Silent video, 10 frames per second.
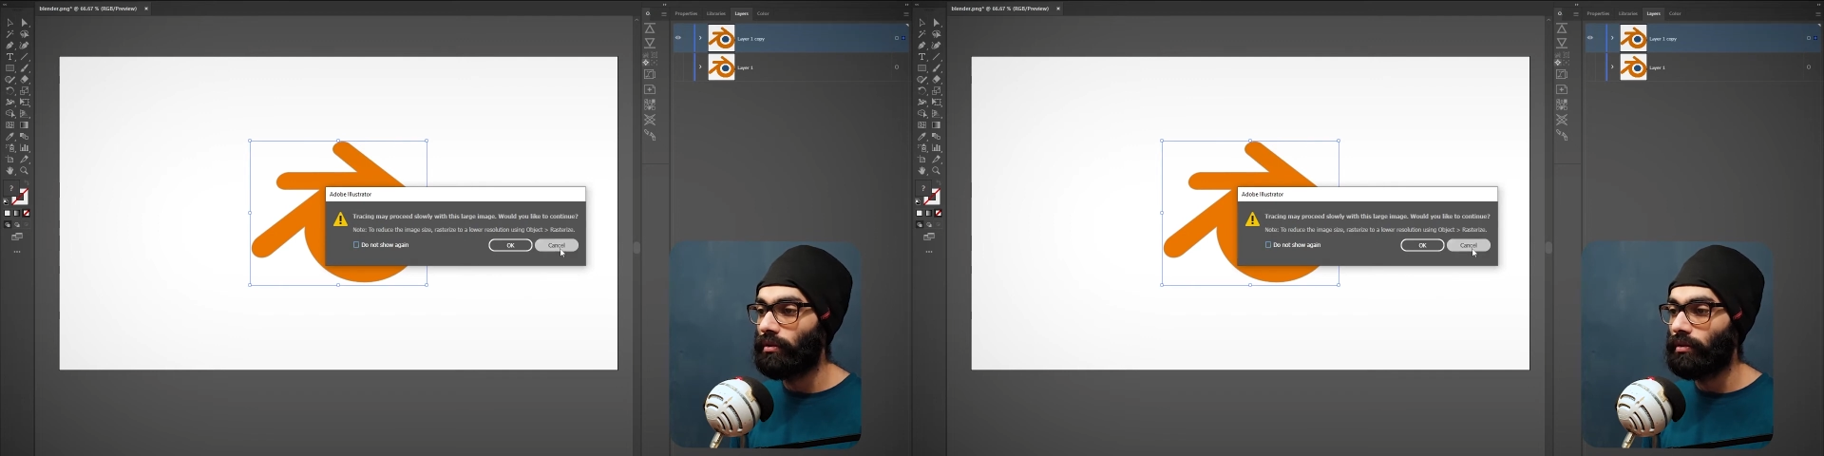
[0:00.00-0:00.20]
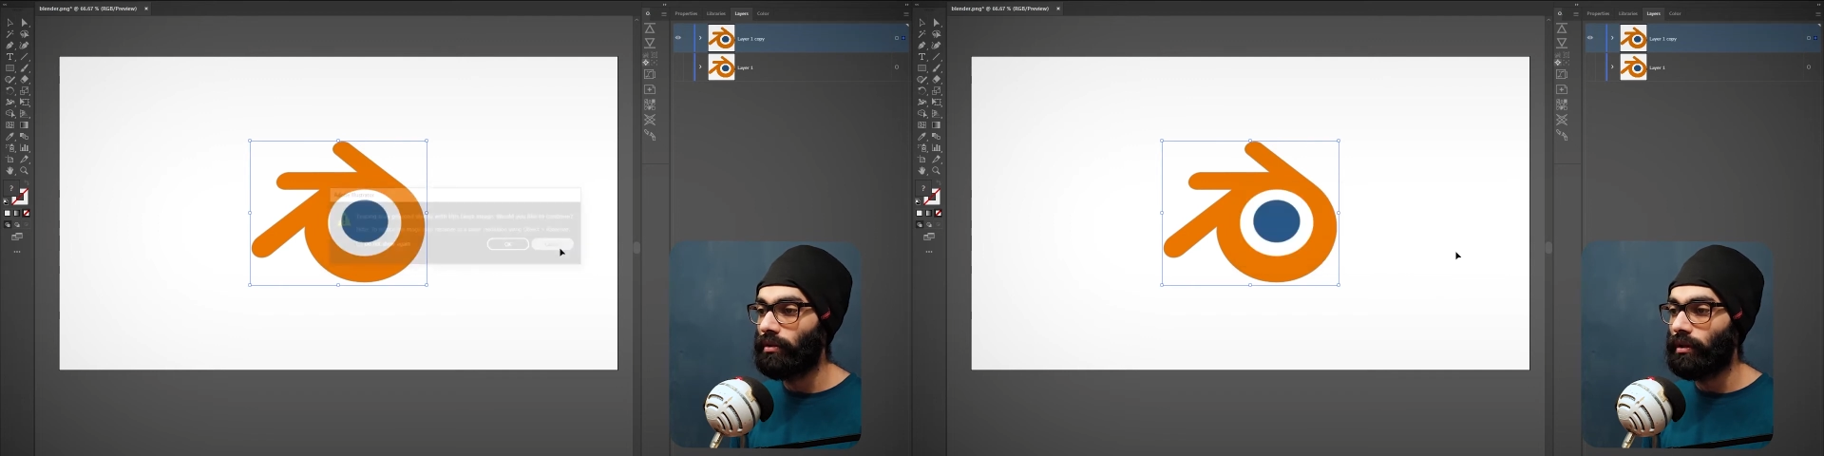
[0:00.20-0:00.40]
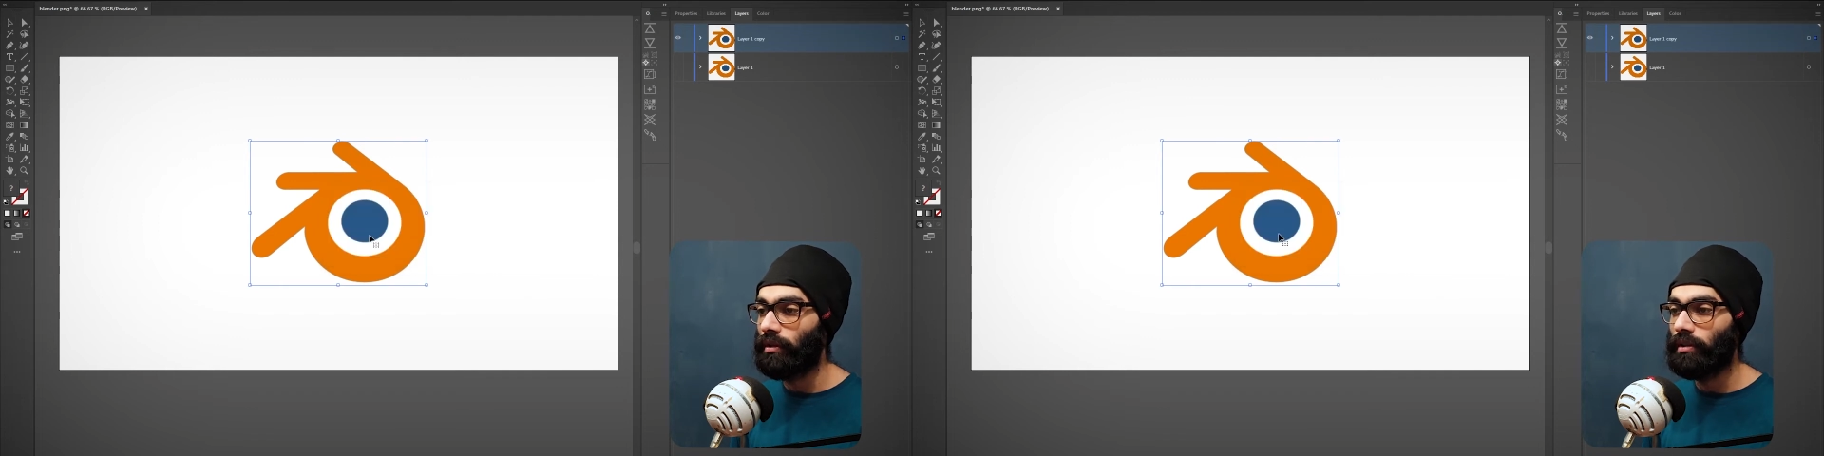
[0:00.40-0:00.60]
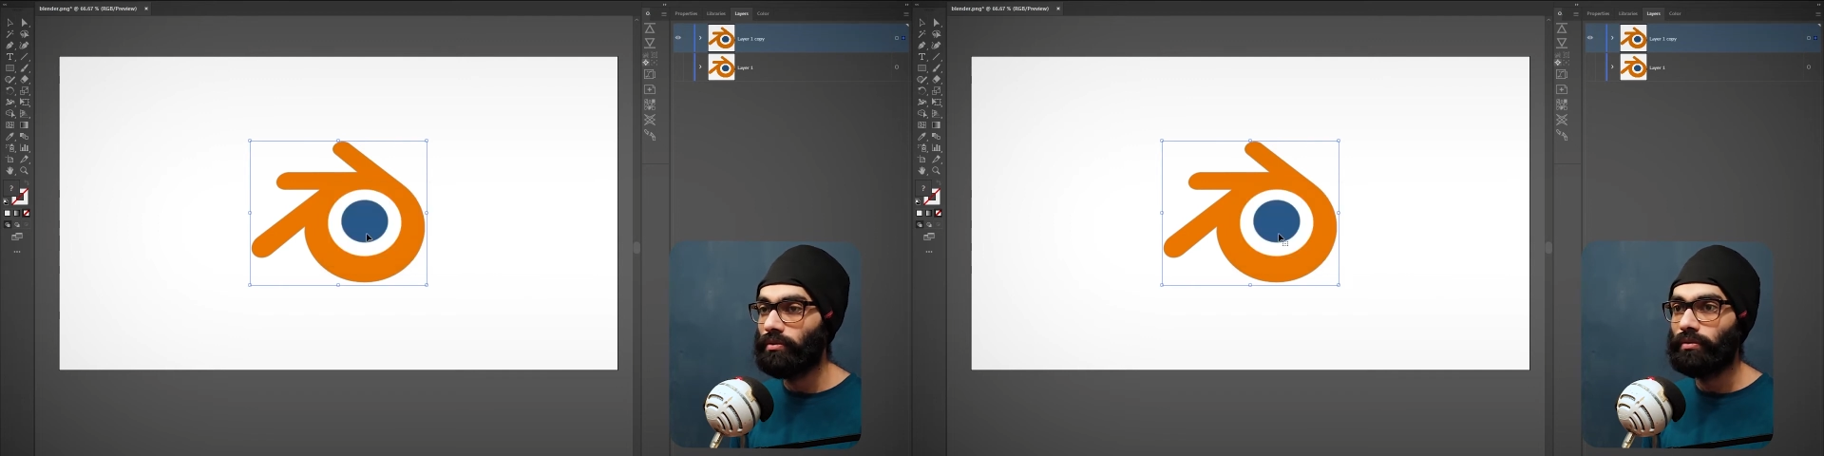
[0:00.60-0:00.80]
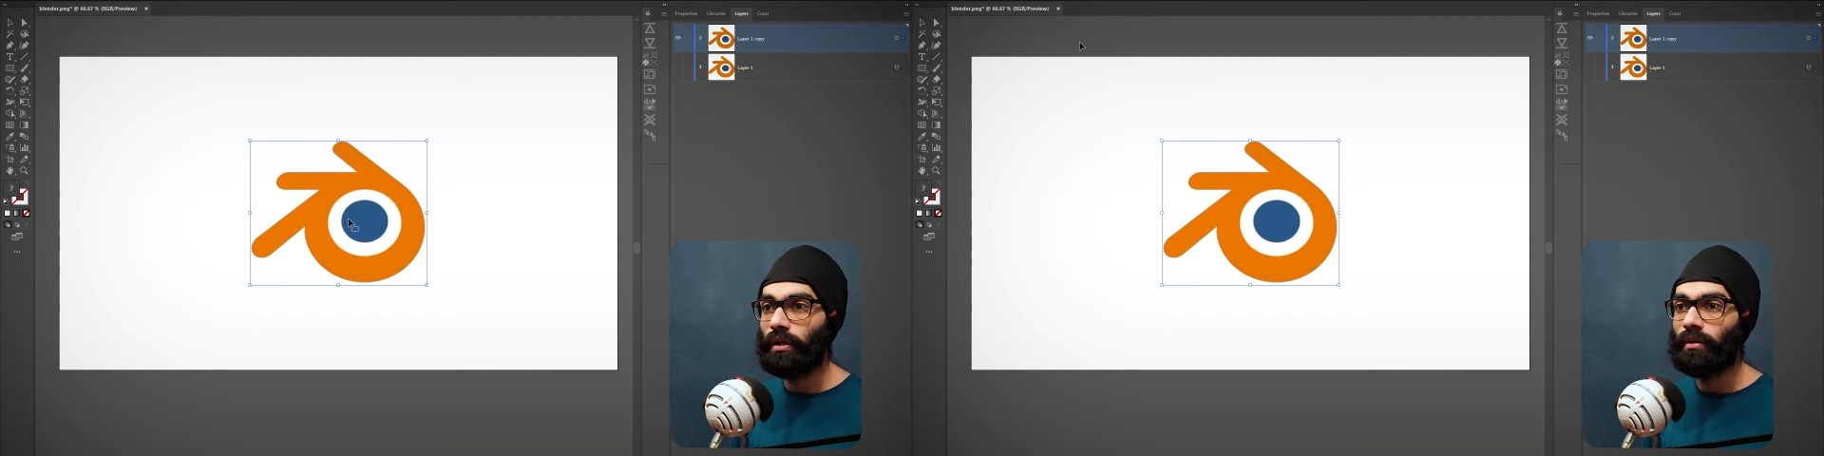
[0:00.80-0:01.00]
Okay, let's
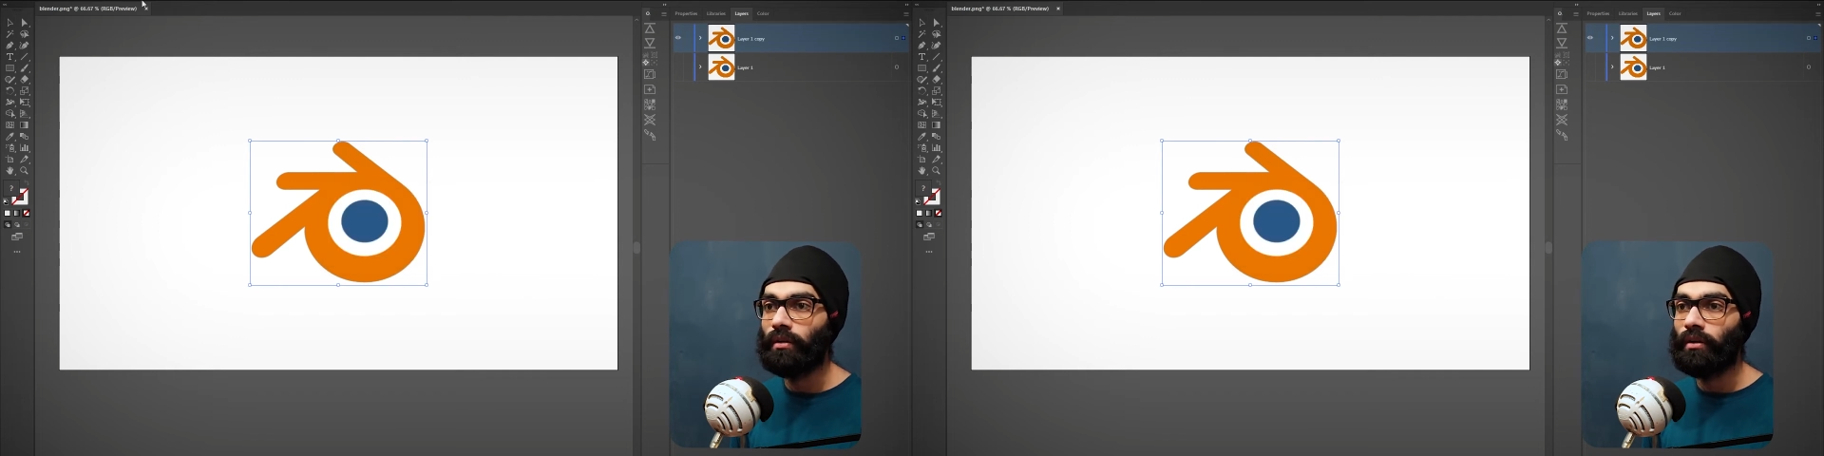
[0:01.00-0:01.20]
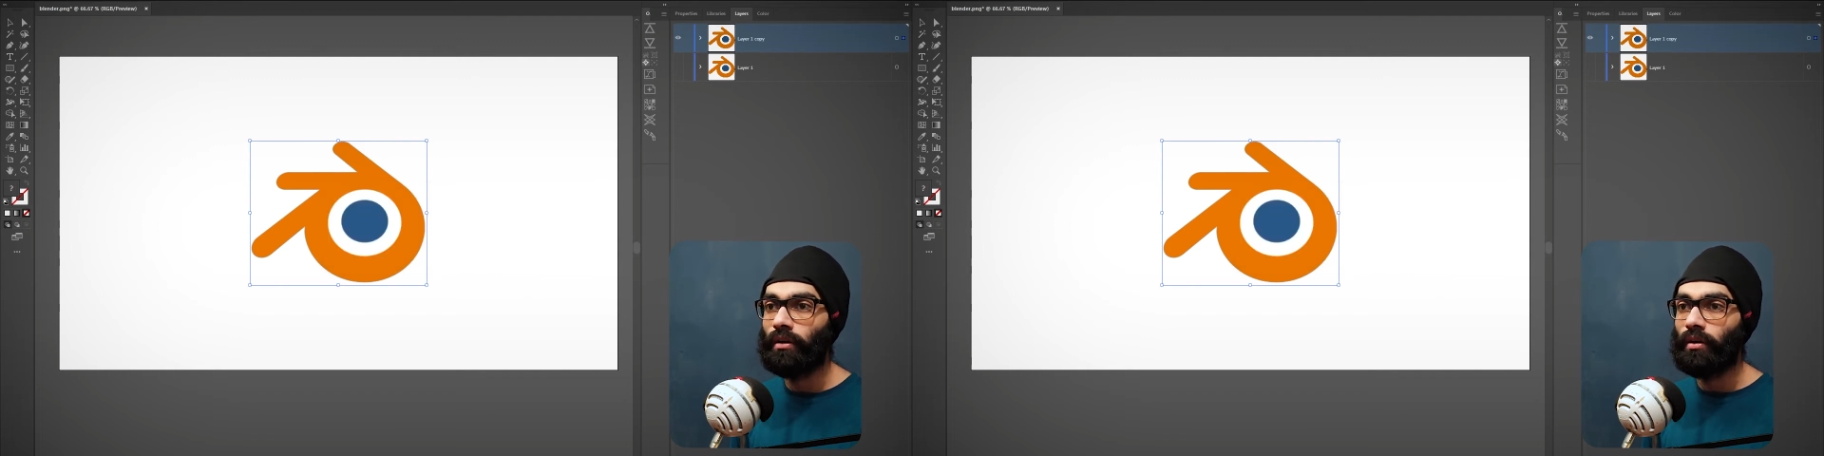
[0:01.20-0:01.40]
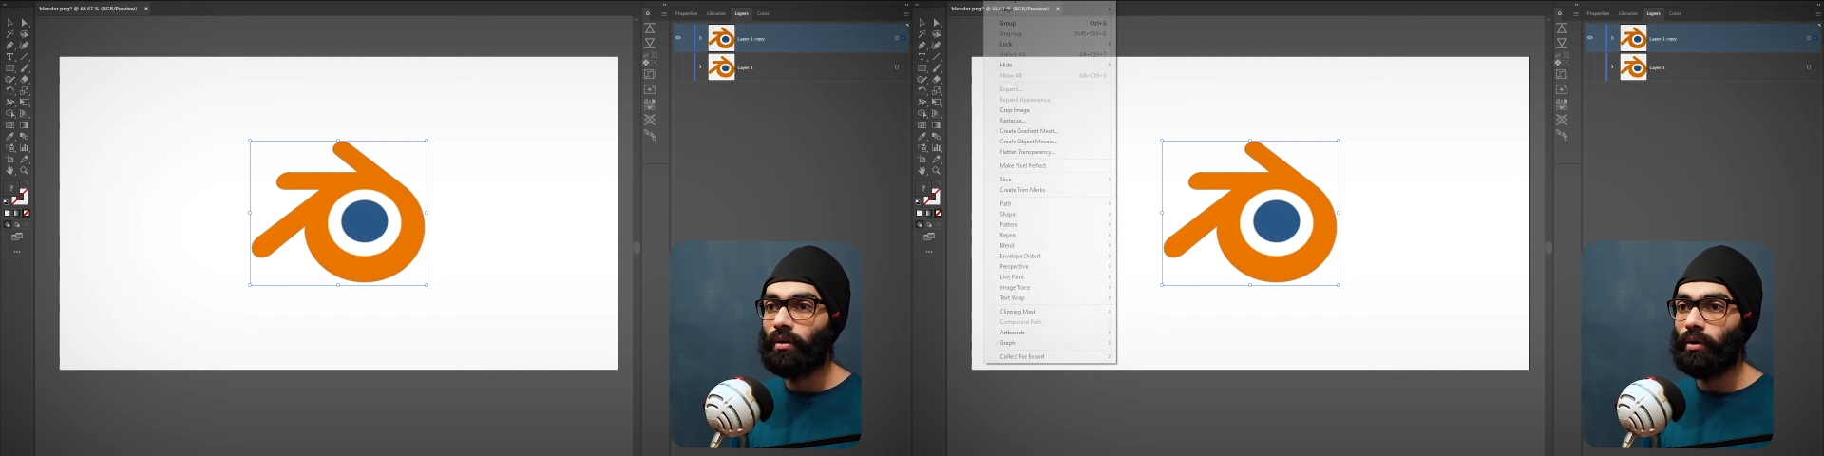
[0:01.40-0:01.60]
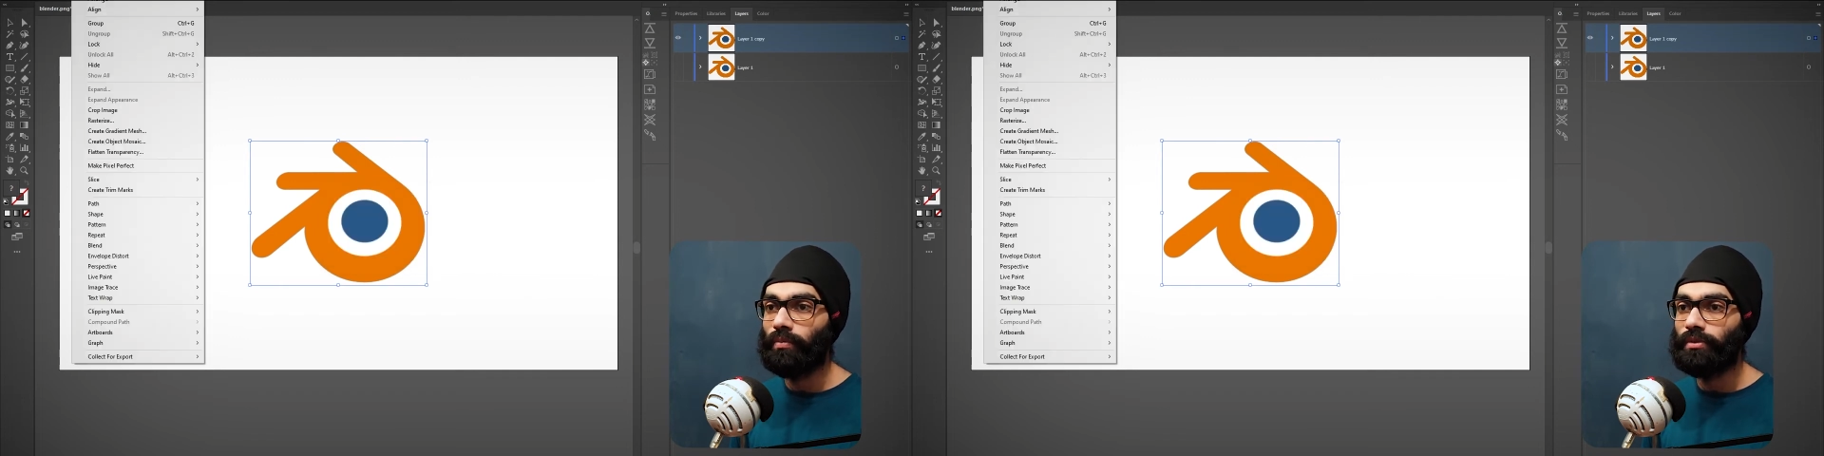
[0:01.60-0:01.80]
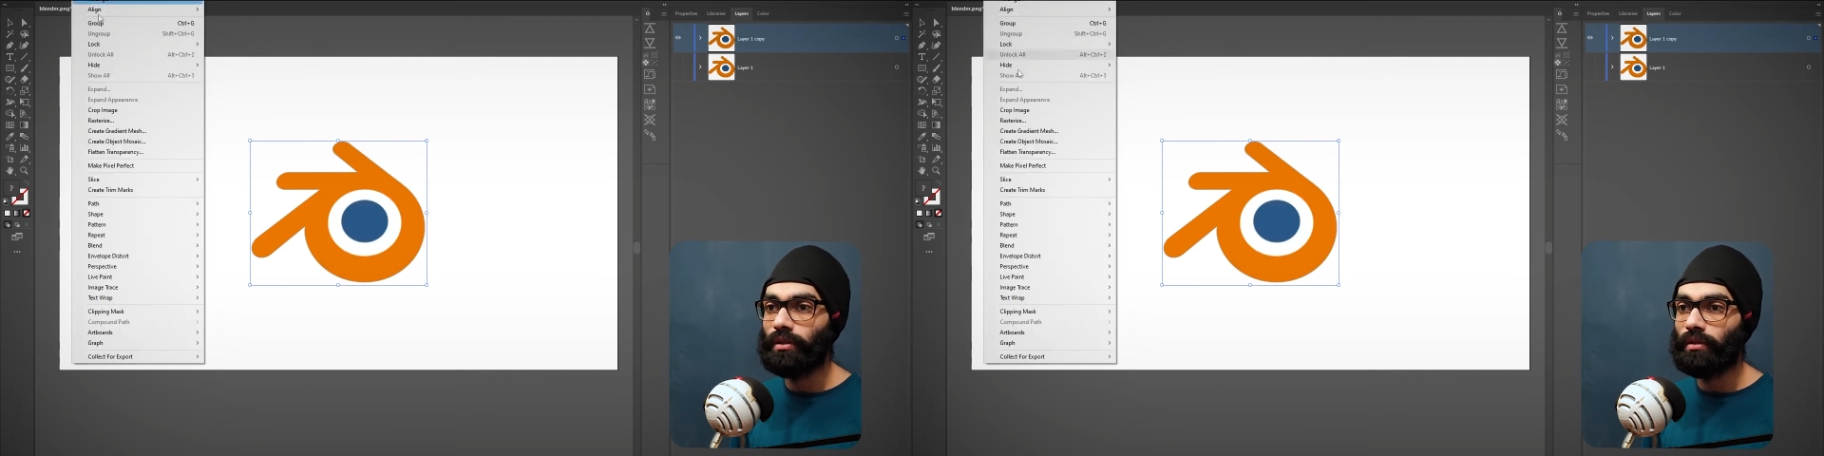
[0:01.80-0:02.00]
do that.
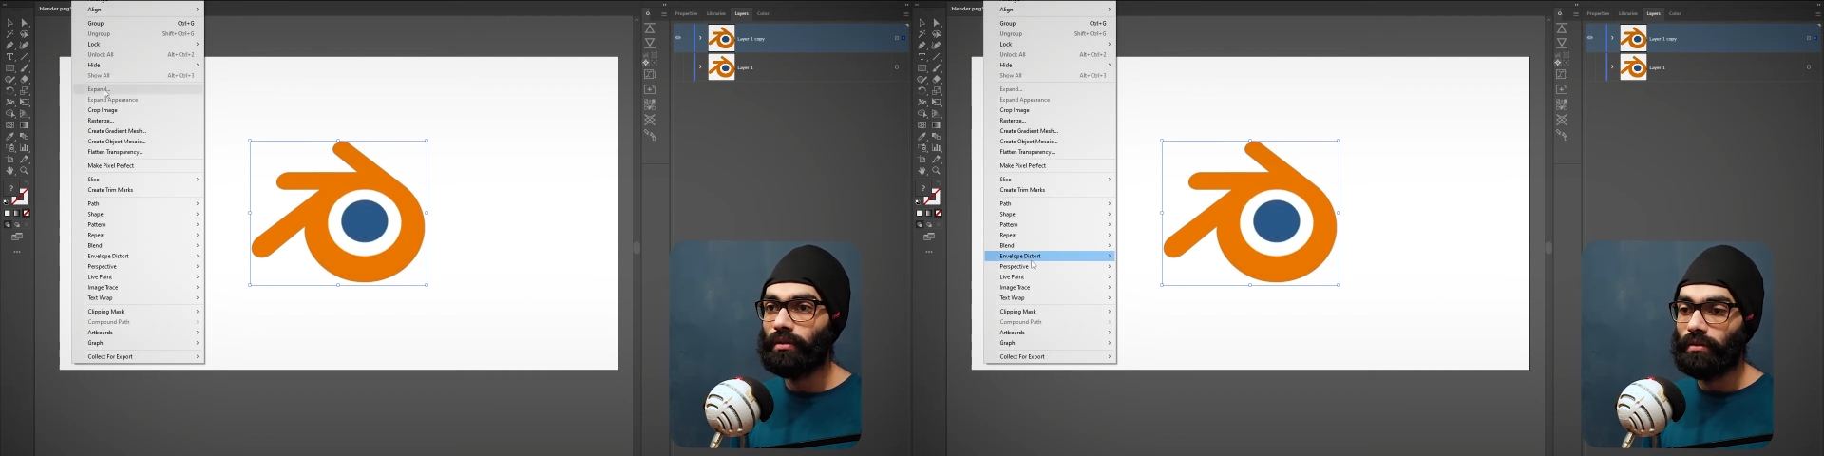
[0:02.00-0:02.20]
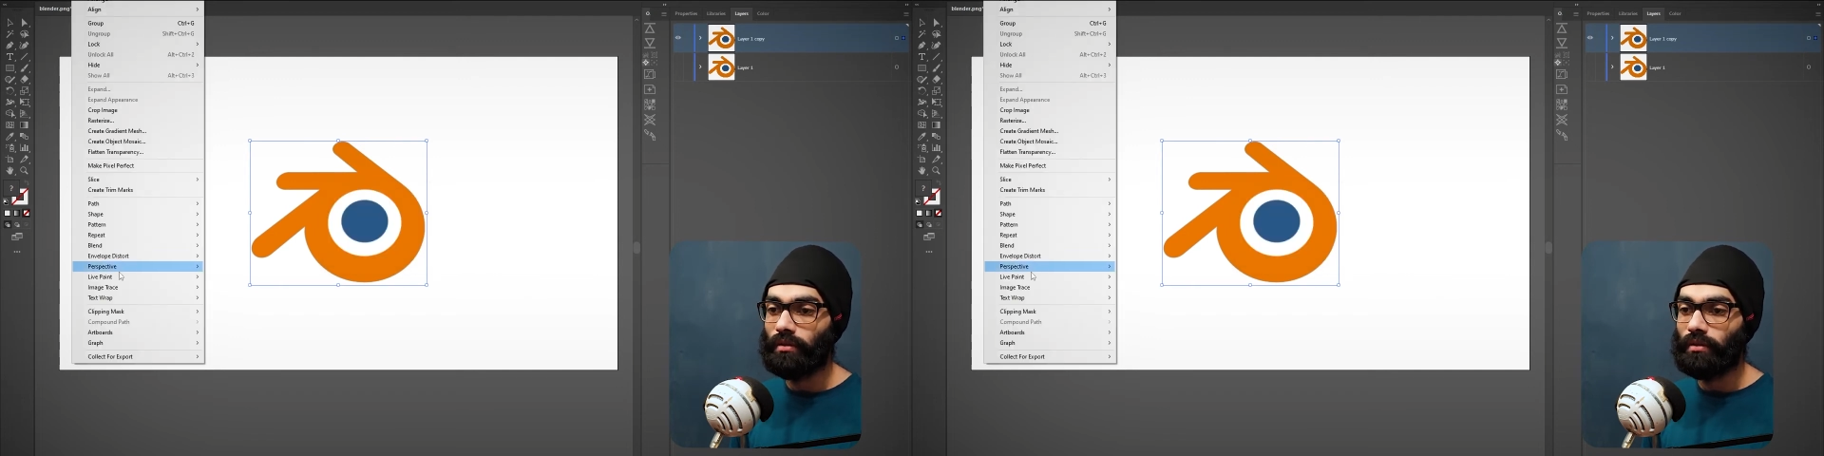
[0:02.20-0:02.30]
Object,